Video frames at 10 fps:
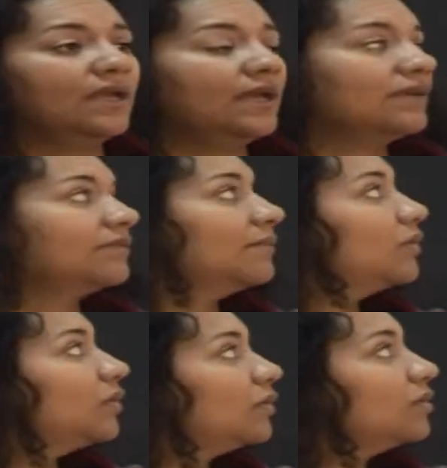The
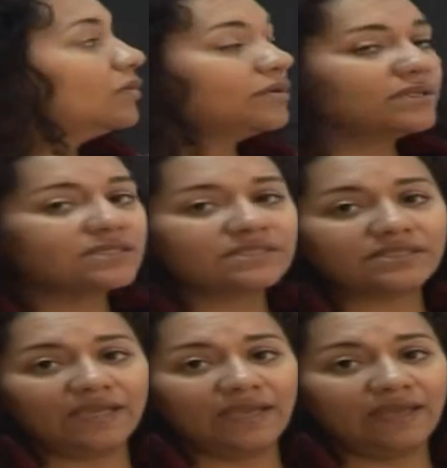
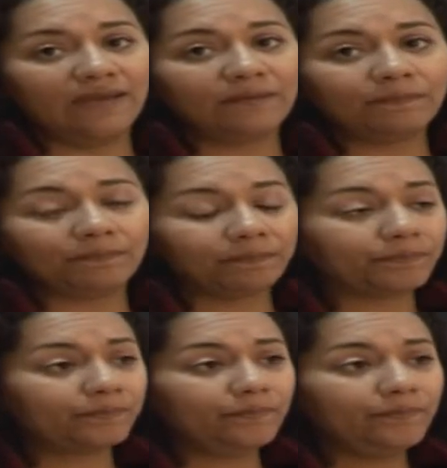molecules
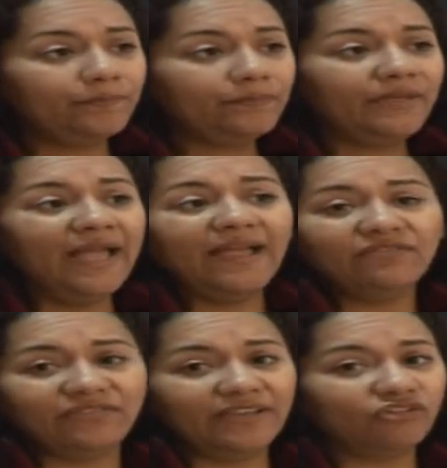
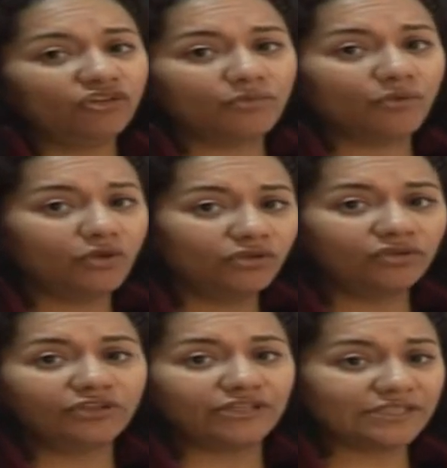have
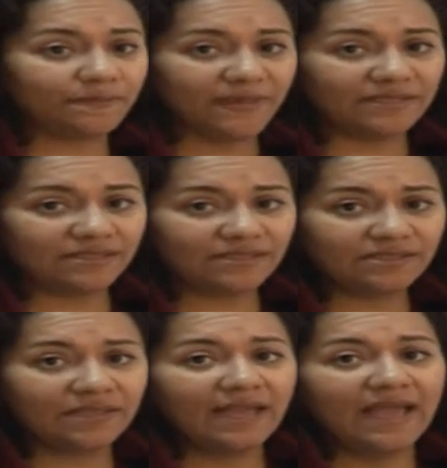intermolecular spaces,